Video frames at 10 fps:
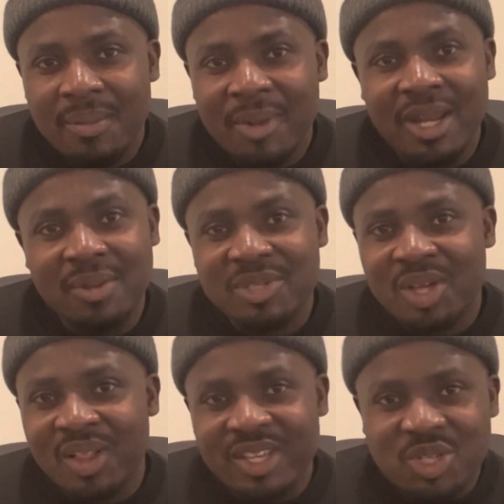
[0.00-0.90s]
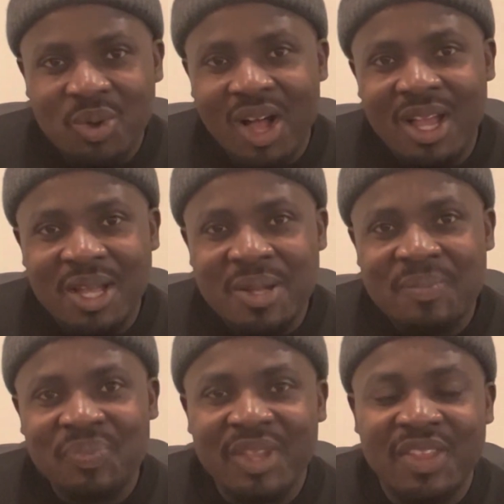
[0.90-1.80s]
My name is Ollie Schwaga,
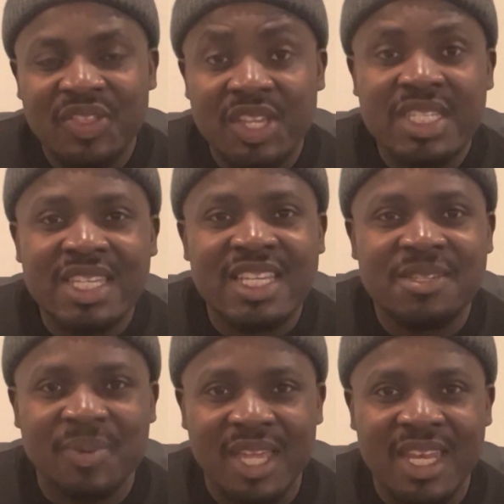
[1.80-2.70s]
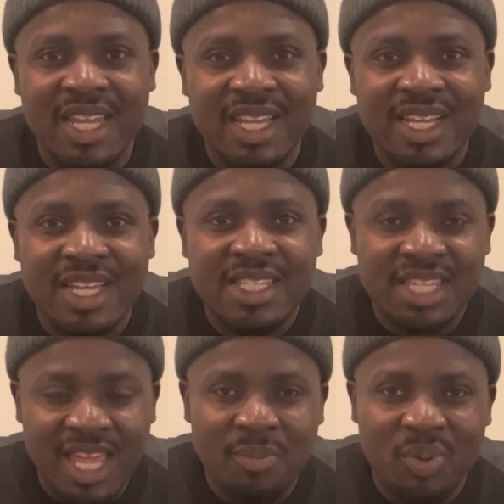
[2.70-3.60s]
and this has been
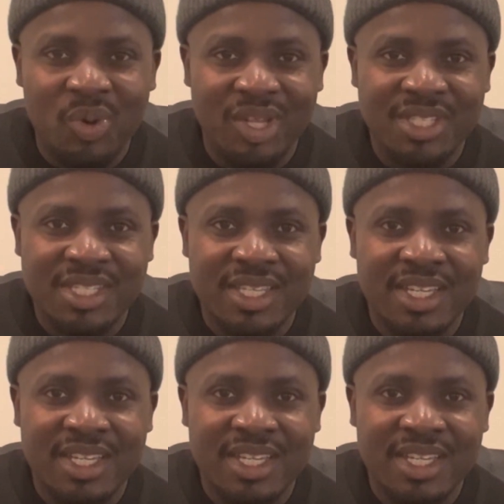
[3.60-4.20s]
10 Points